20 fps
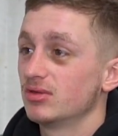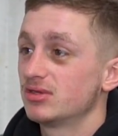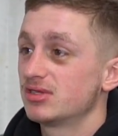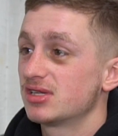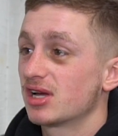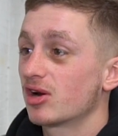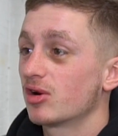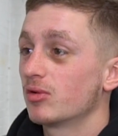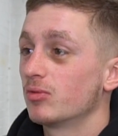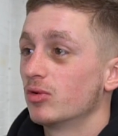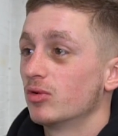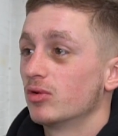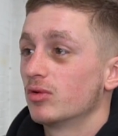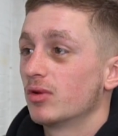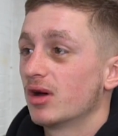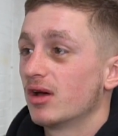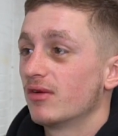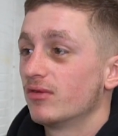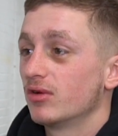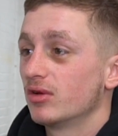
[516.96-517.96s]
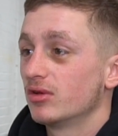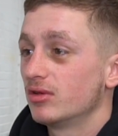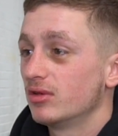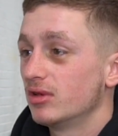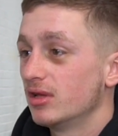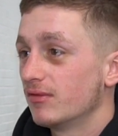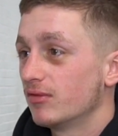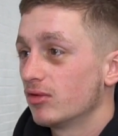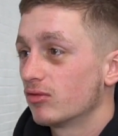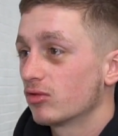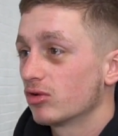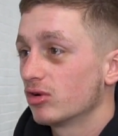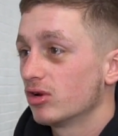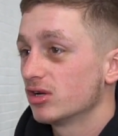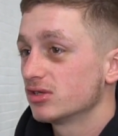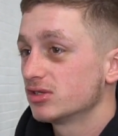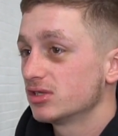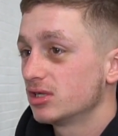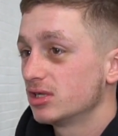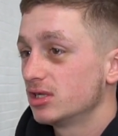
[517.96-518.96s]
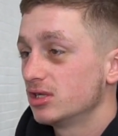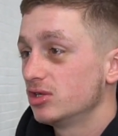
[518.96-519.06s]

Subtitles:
terrible or whatever, living the wrong lifestyle,